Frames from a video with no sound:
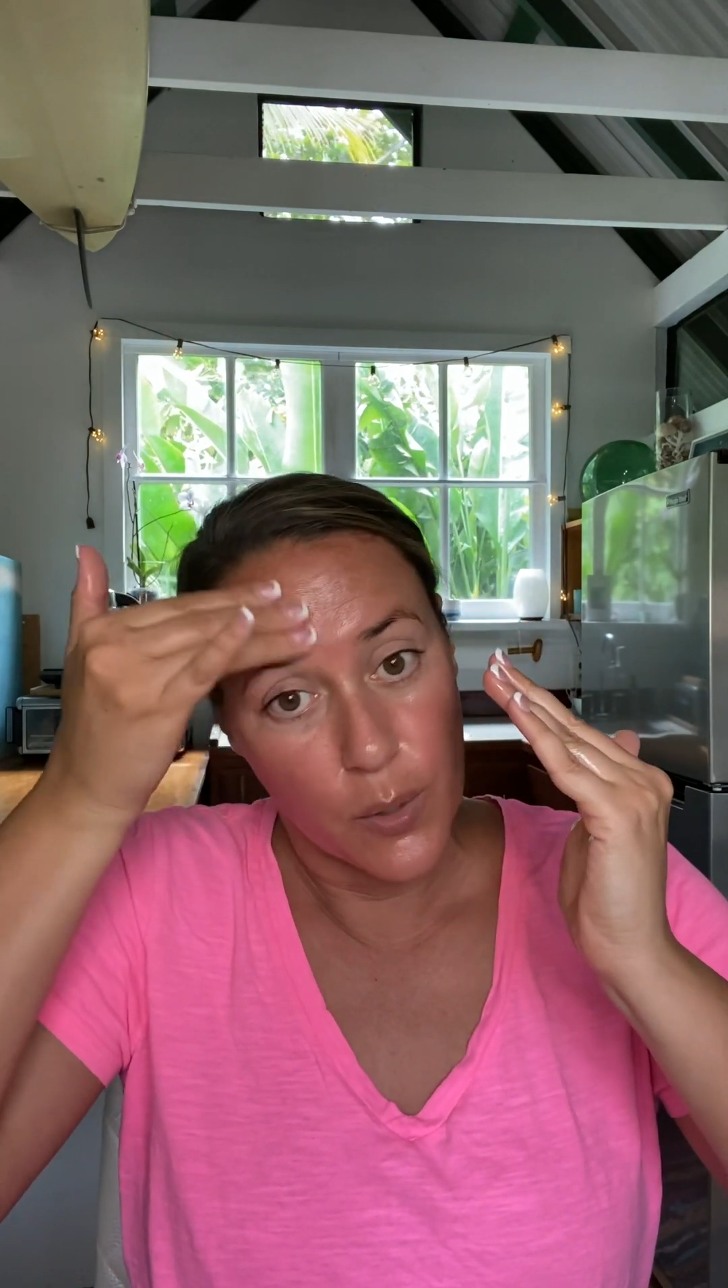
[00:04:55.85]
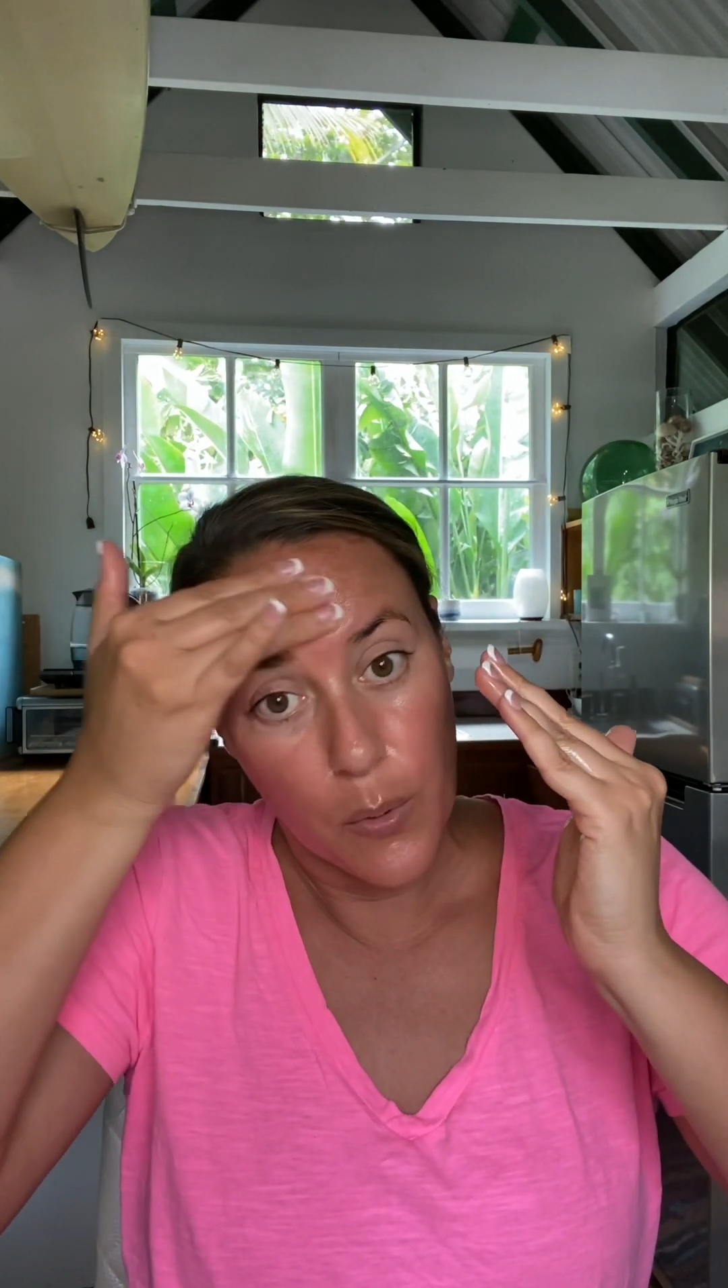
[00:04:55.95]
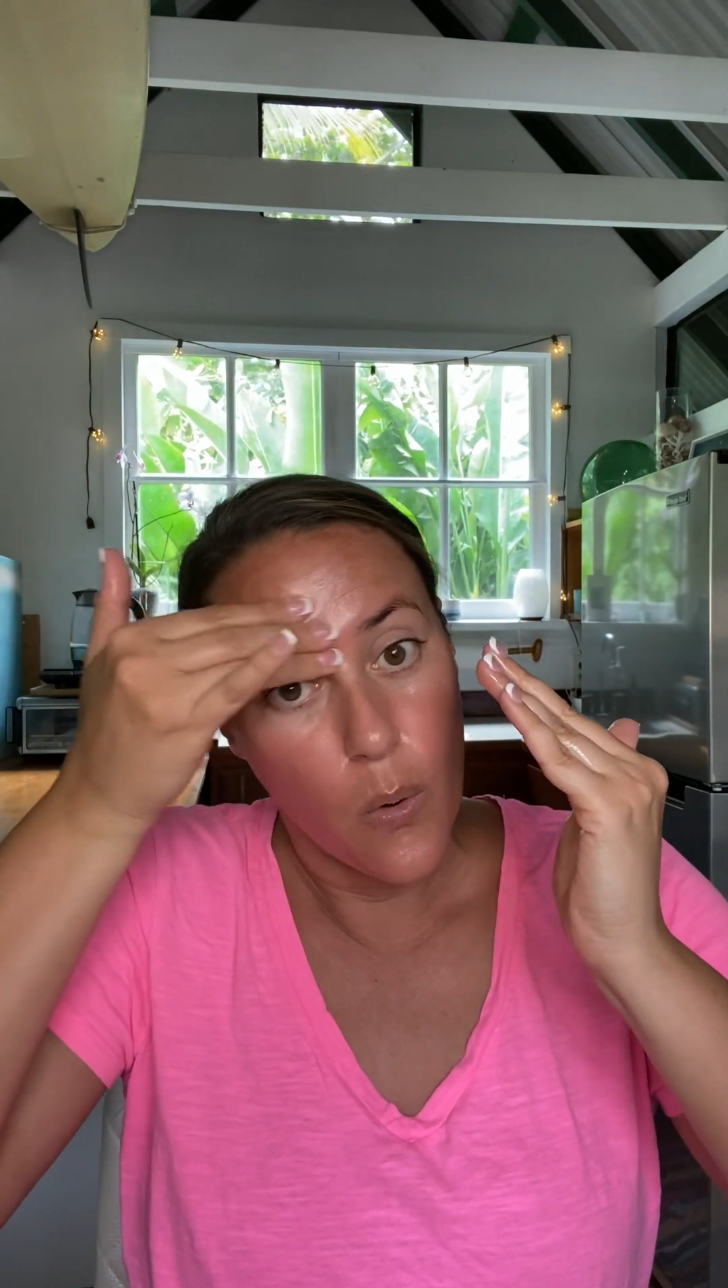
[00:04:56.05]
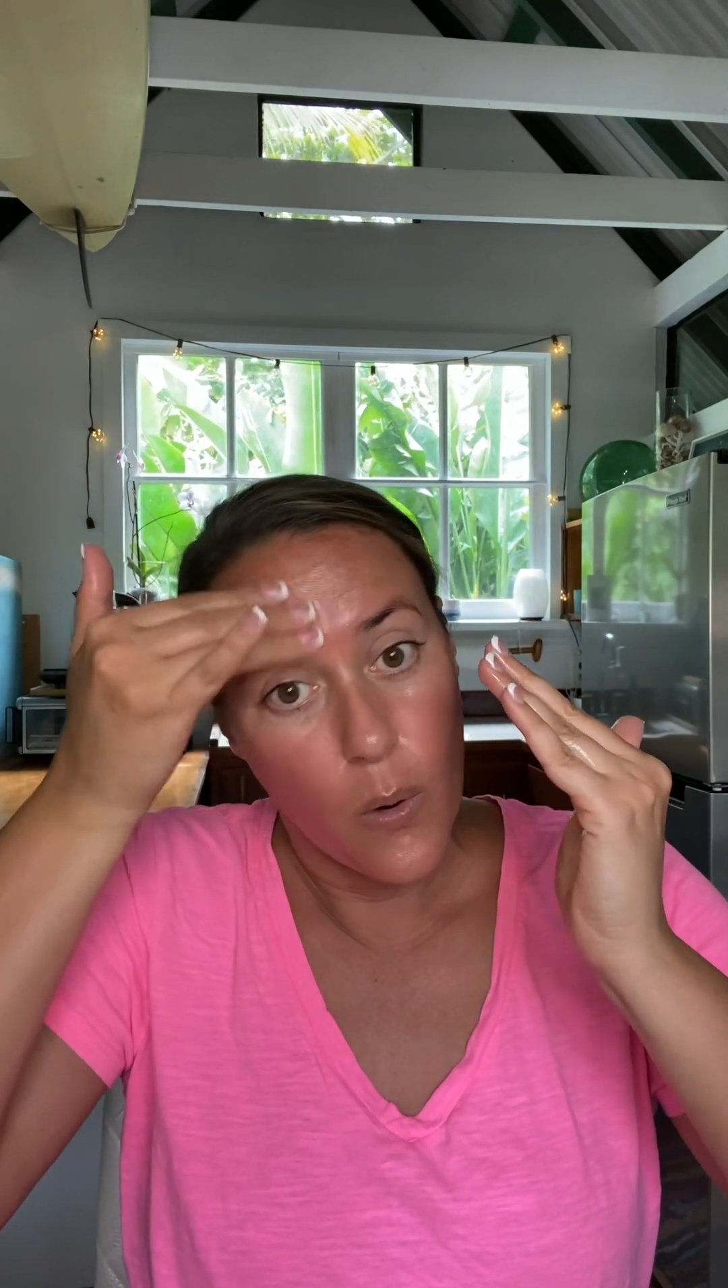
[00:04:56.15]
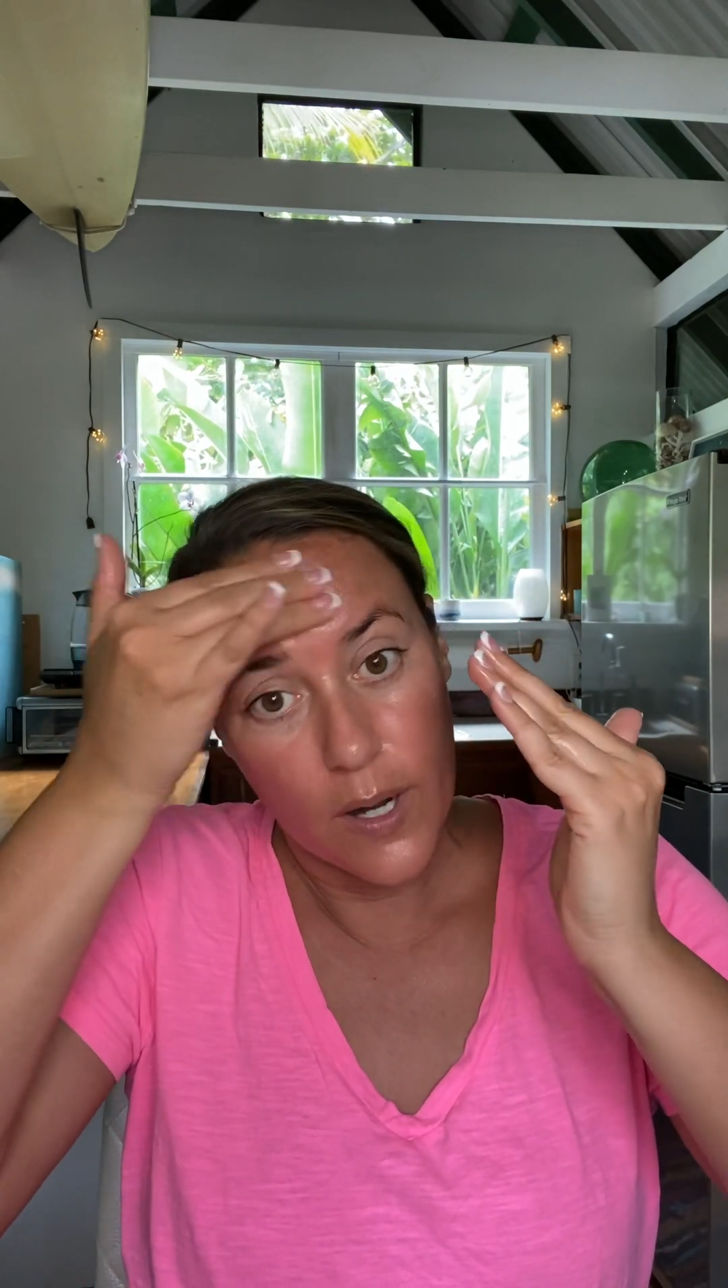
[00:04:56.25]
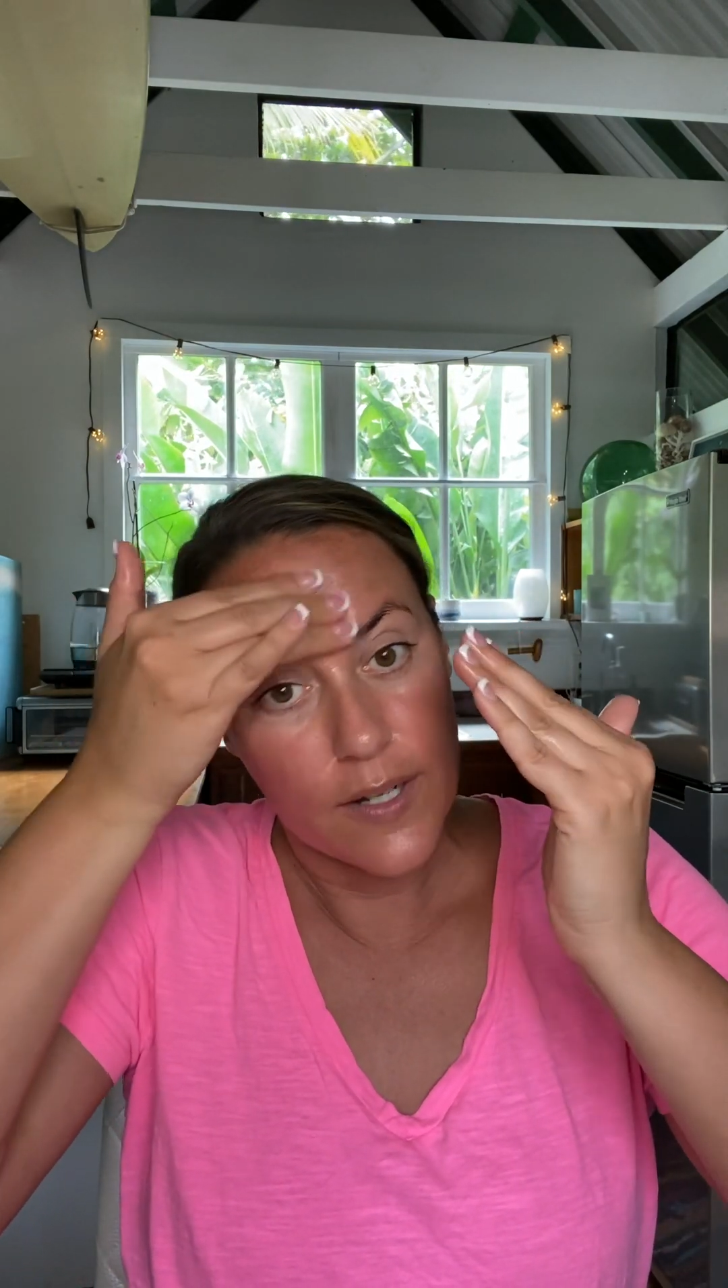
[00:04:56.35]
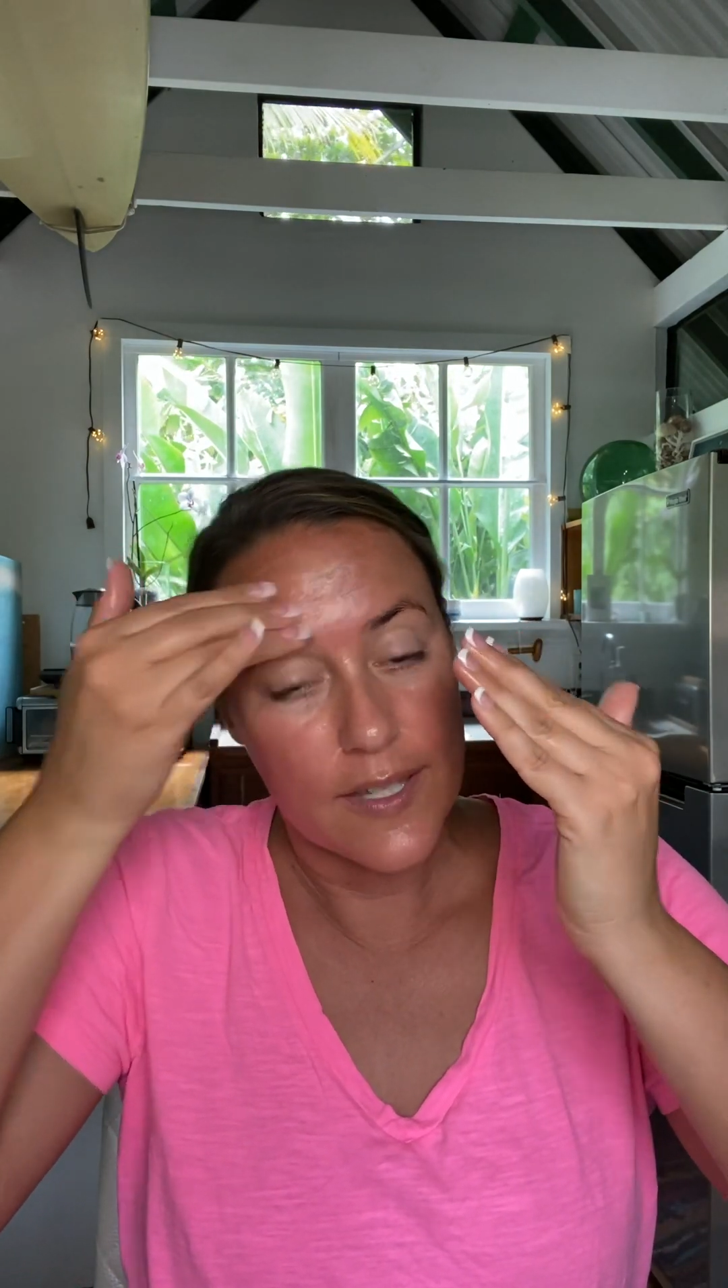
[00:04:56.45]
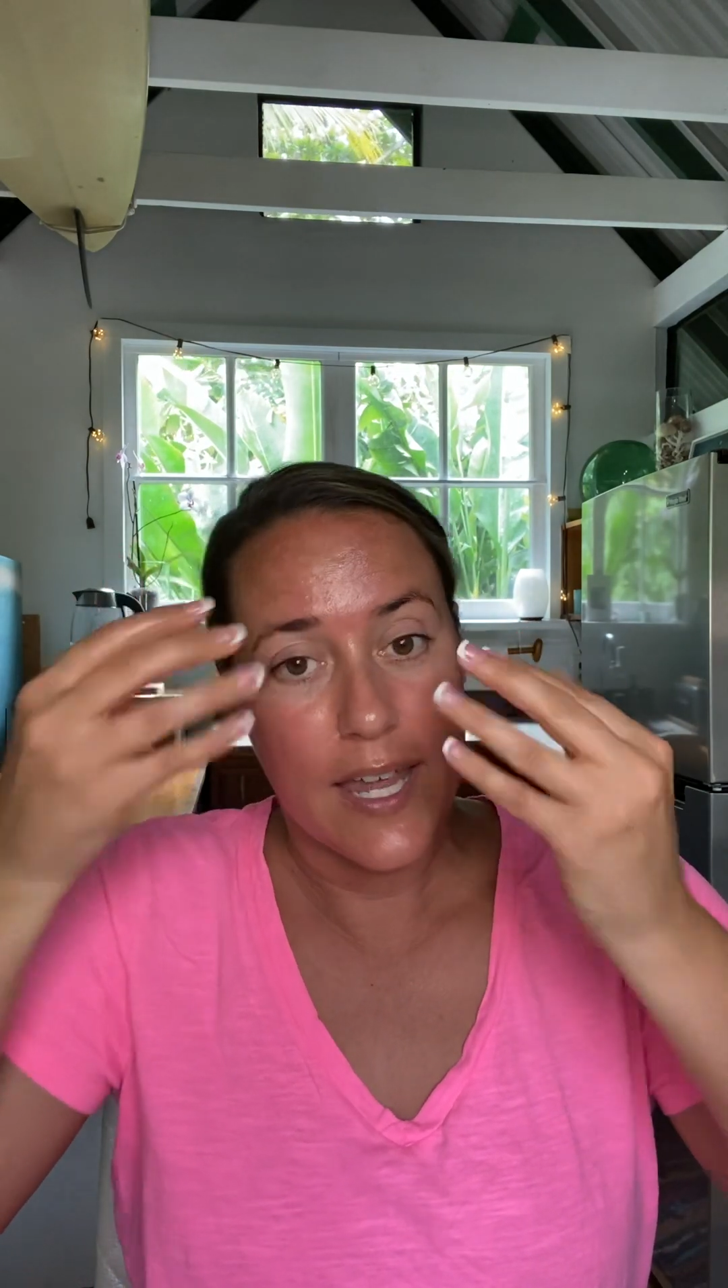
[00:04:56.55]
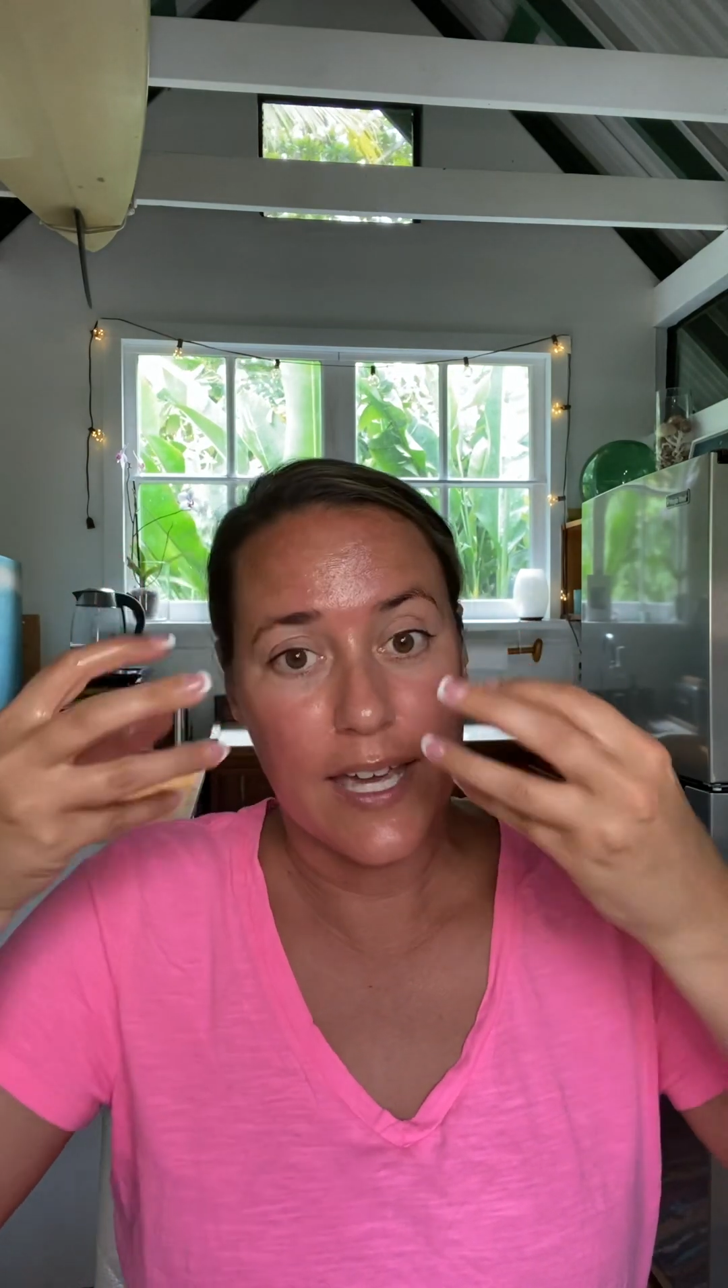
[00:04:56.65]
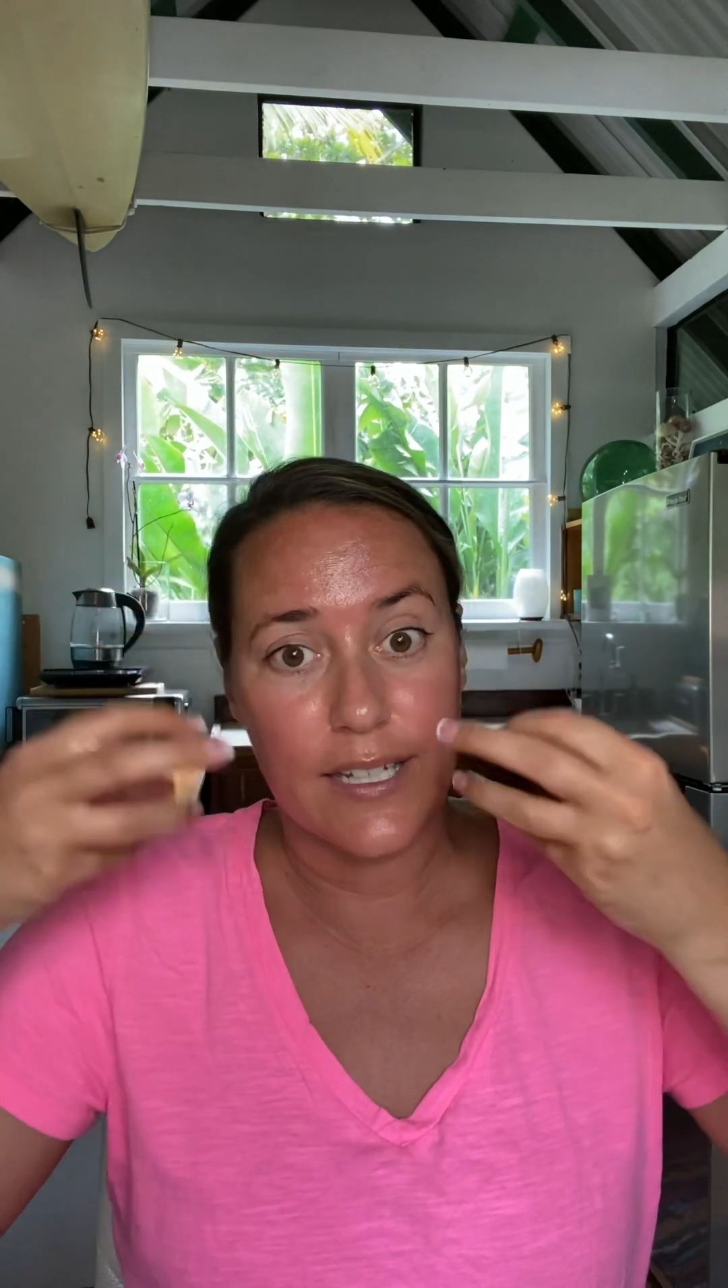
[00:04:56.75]
pores
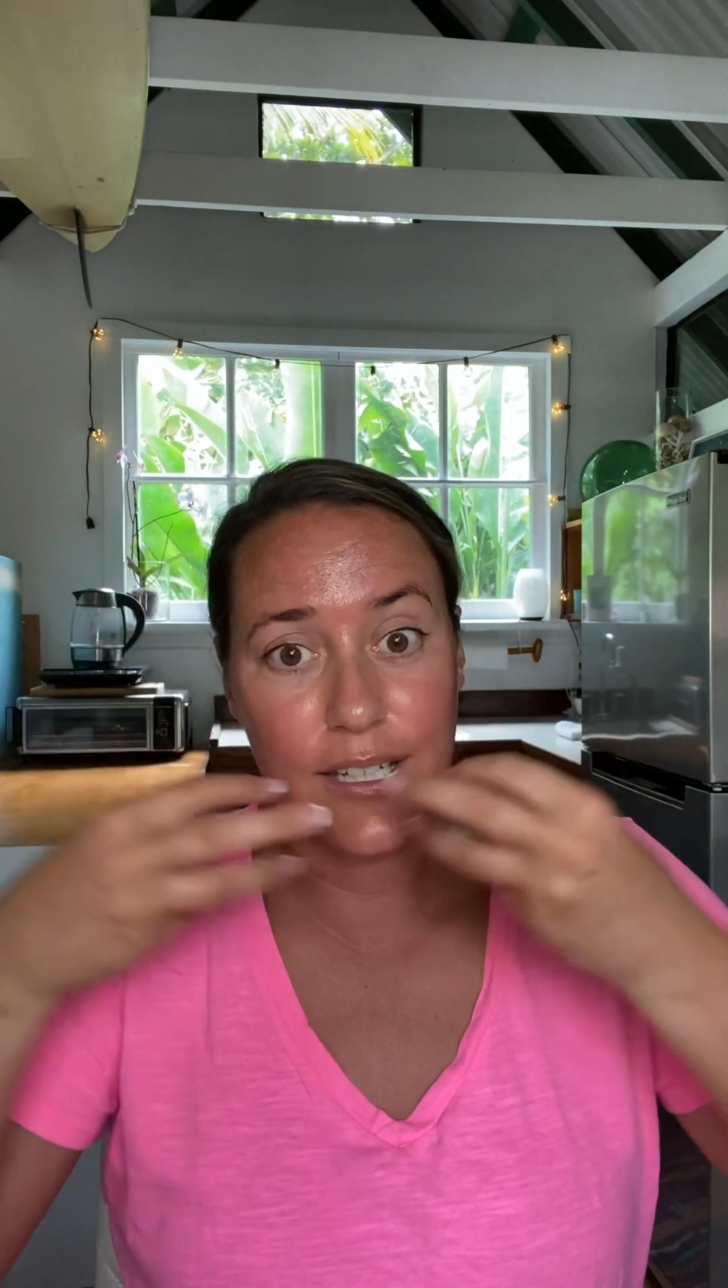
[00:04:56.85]
and